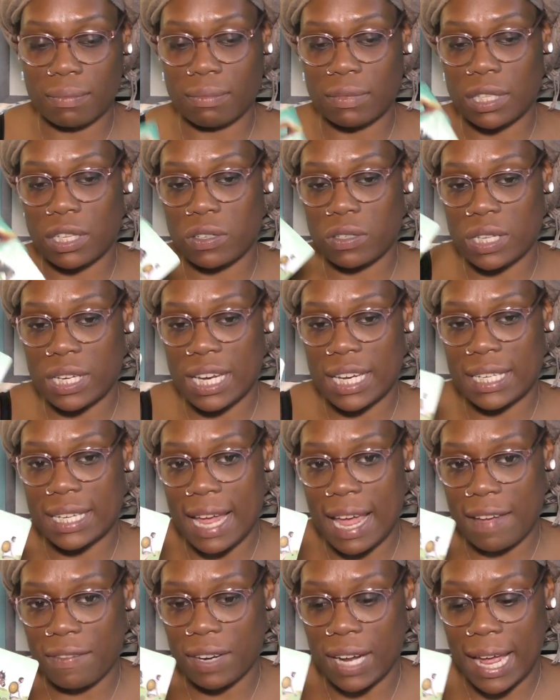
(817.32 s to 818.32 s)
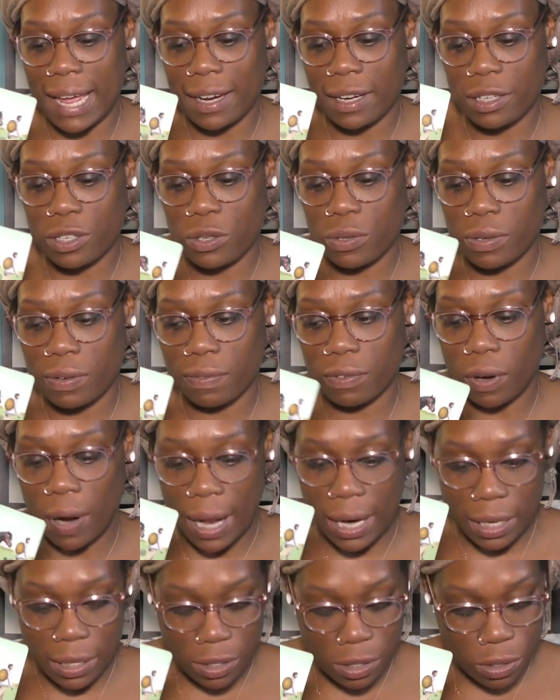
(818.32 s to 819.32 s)
there's a need to have an attitude of
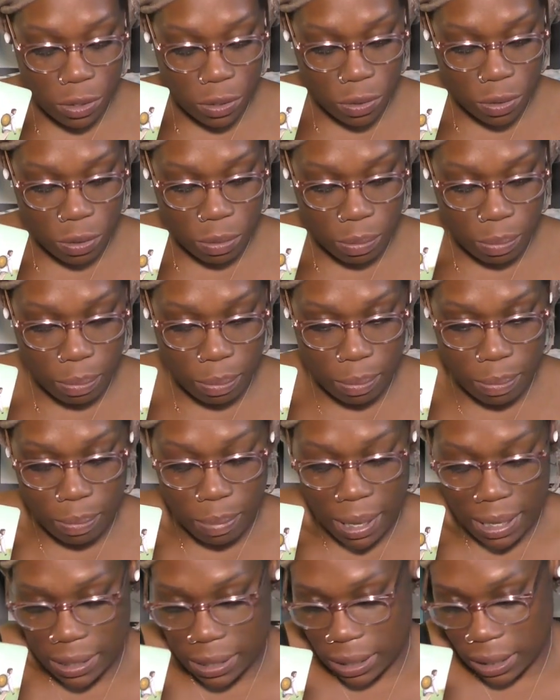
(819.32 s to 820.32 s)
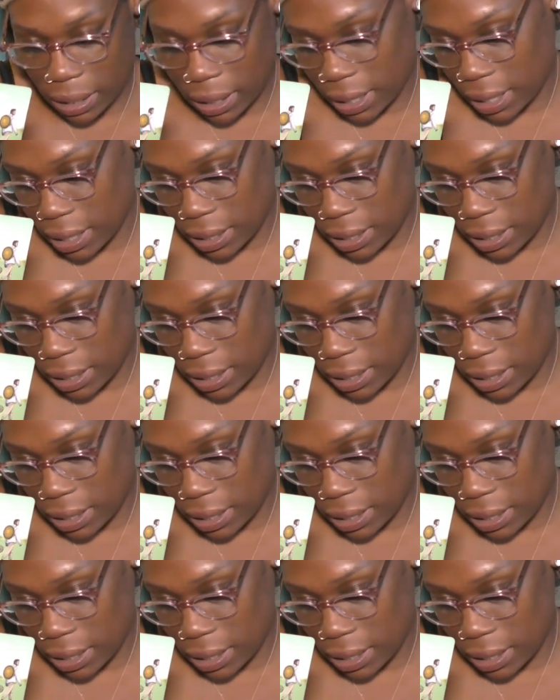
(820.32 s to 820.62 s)
gratitude basically